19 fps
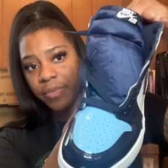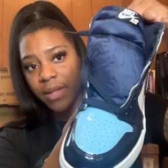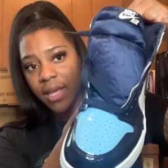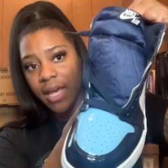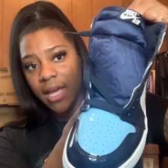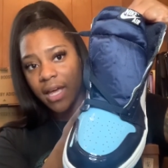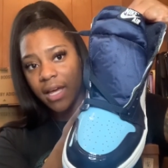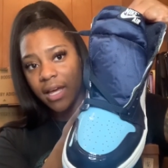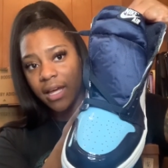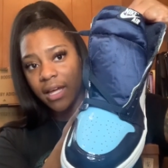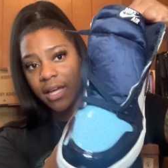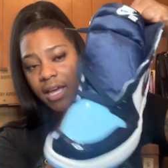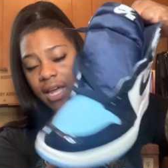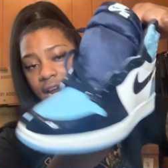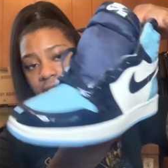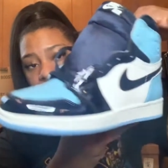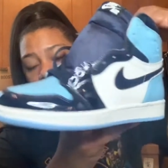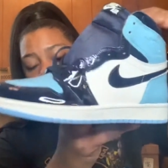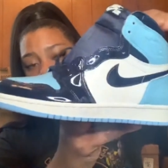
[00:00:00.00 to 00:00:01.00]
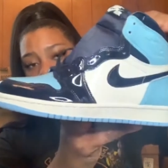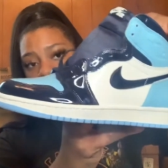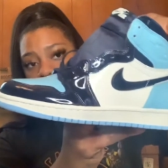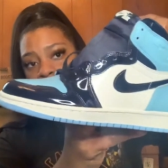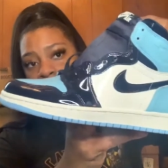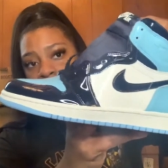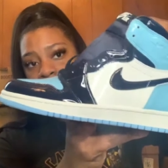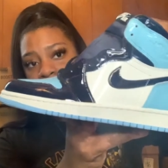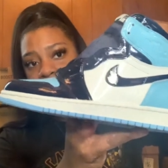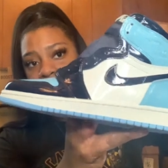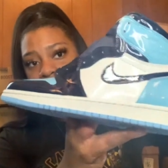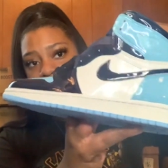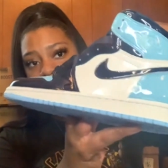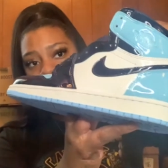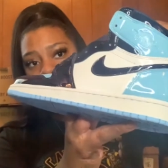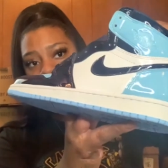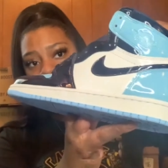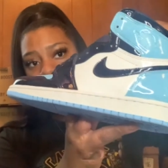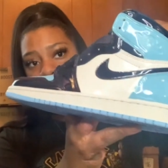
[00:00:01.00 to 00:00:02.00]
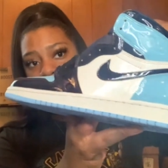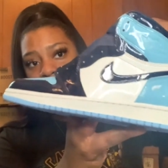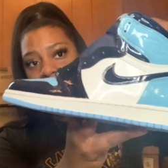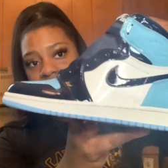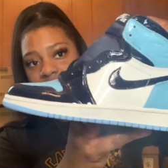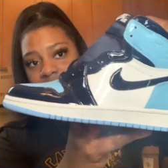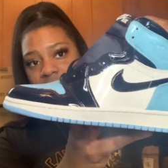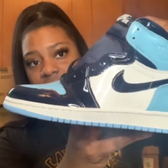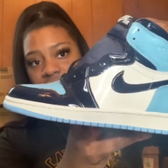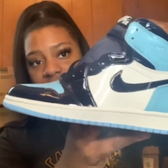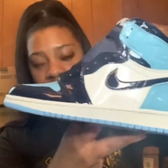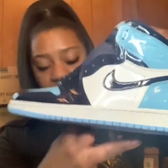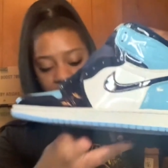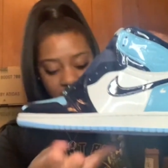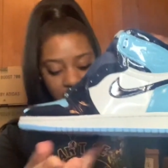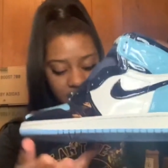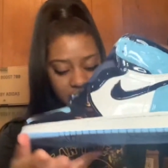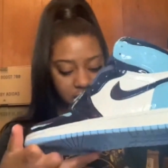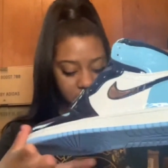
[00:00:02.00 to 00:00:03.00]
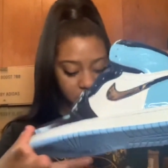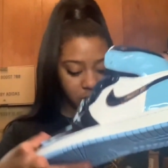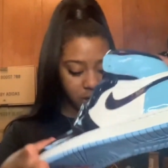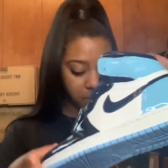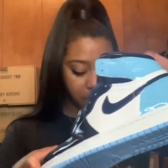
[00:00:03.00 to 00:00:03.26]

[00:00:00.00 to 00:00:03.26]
And again, I never wore them. I'm just waiting for the perfect fit. This is one of